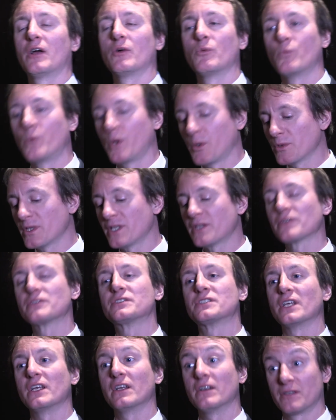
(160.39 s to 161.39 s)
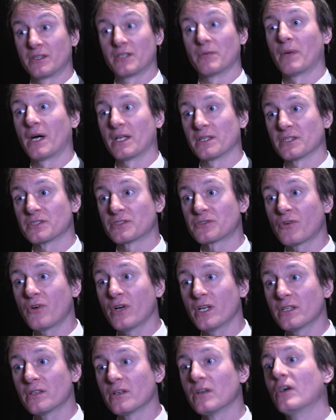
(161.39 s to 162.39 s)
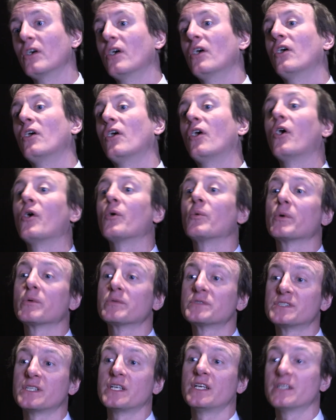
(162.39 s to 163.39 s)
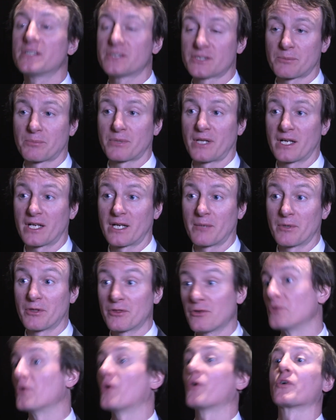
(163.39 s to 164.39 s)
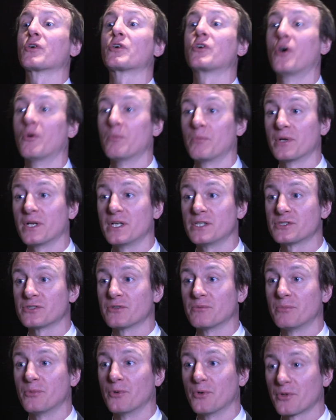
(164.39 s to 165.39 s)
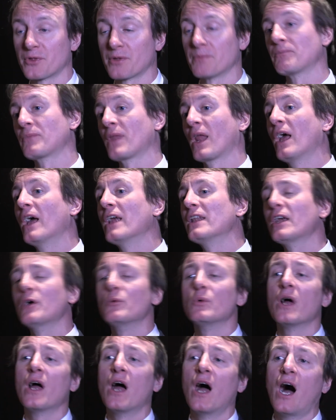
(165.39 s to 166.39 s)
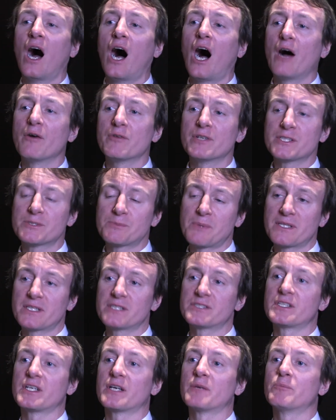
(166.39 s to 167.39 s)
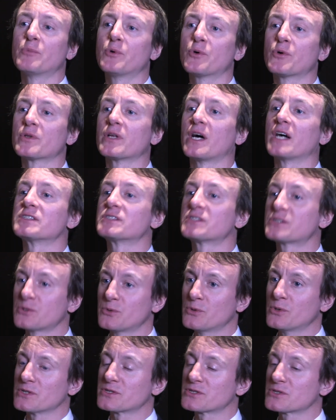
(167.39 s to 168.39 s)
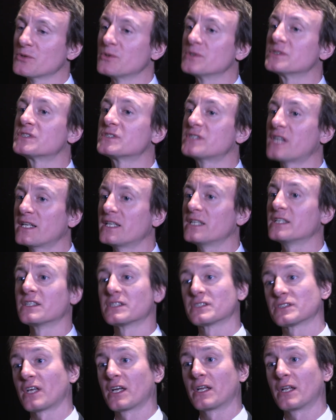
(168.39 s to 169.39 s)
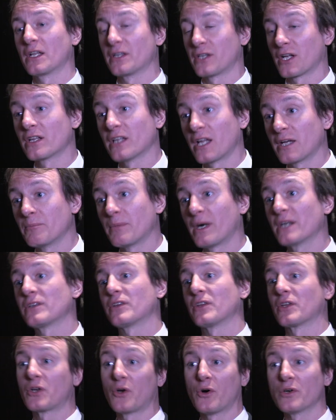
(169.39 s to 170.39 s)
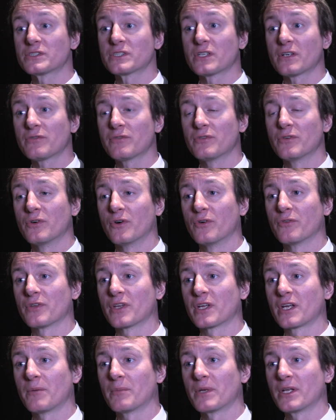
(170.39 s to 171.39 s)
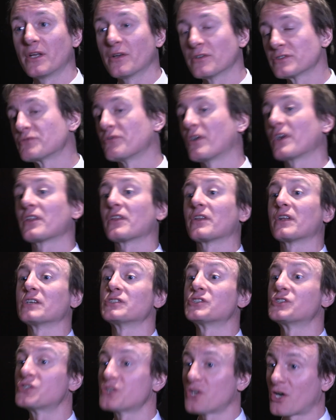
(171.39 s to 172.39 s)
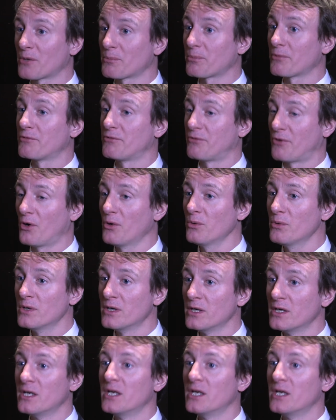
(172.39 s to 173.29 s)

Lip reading: We will either see demand destroyed, or we will see supply coming through, or a combination of both. Now, I would expect to see a slow and steady decline back to the cost curve over the coming years, rather than a sharp fall.